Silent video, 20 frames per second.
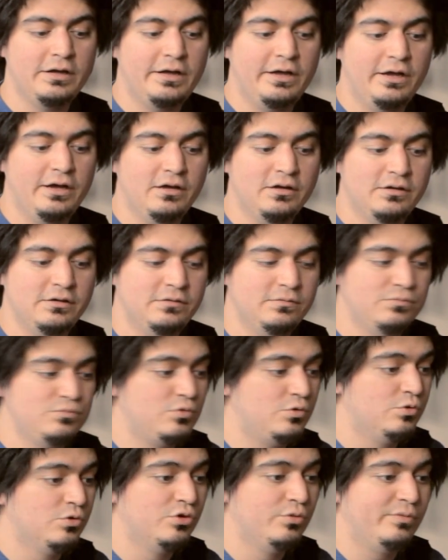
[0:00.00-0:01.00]

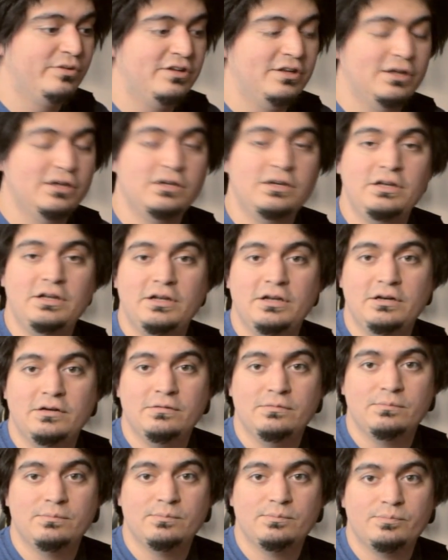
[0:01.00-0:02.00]
in groups that
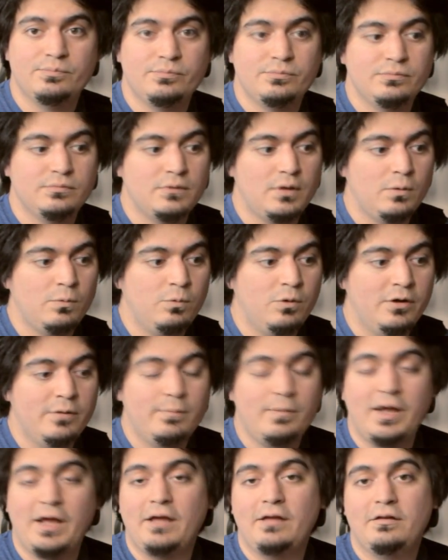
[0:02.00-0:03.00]
need
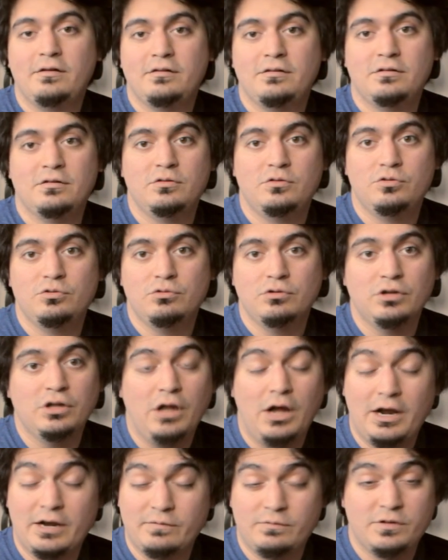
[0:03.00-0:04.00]
one bass to do a
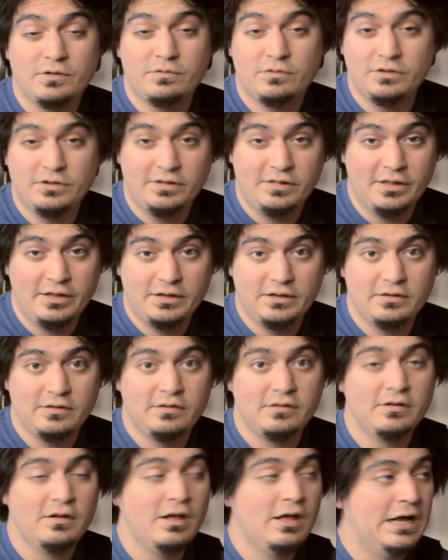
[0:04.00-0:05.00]
lot of different
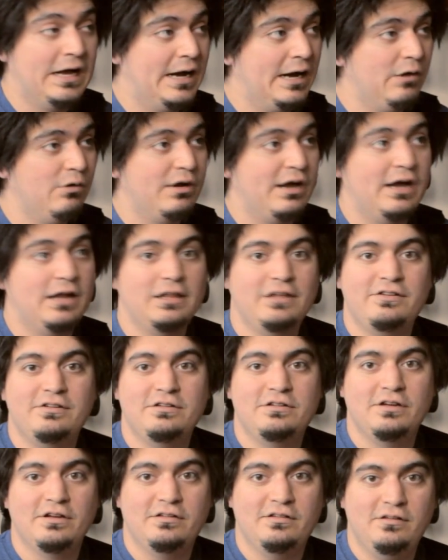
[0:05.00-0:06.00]
things, I would highly
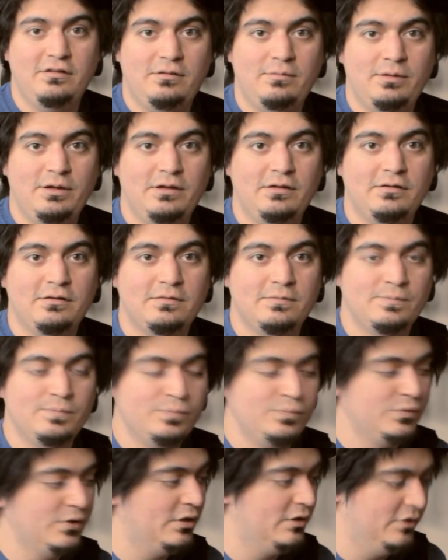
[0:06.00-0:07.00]
suggest this bass.
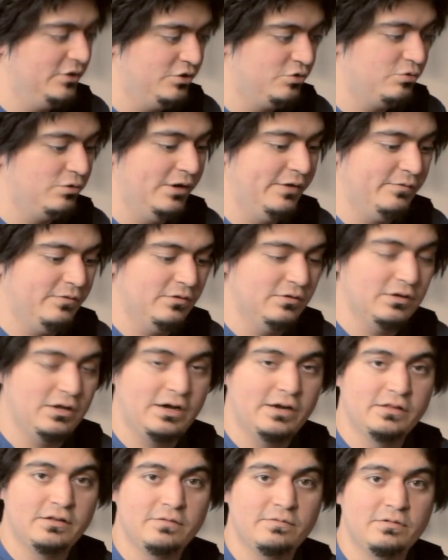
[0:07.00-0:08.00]
It's great for a
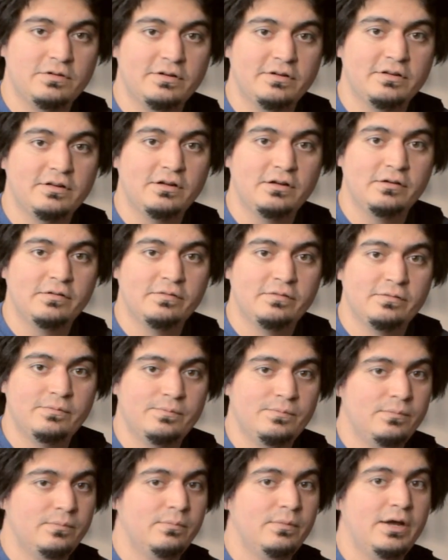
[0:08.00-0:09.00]
lot of different stuff.
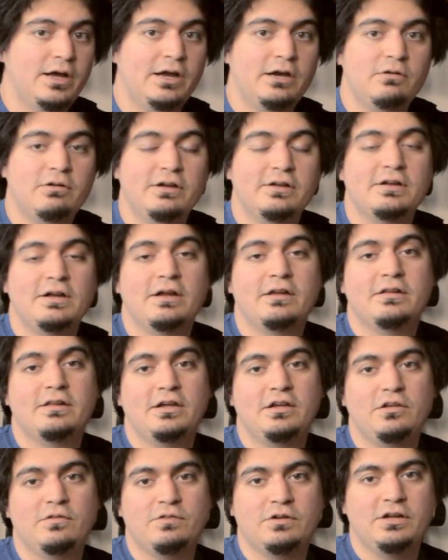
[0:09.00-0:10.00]
Anyways, guys,
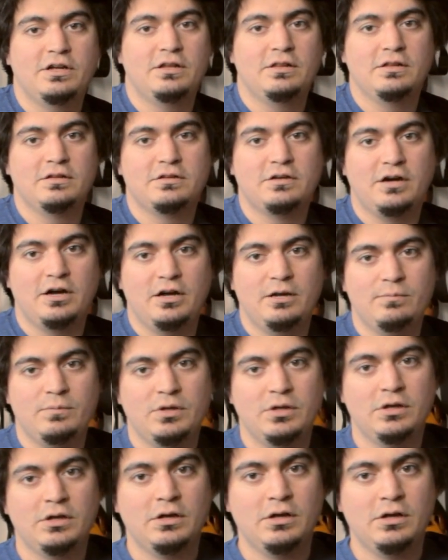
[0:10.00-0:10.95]
thank you for taking the time.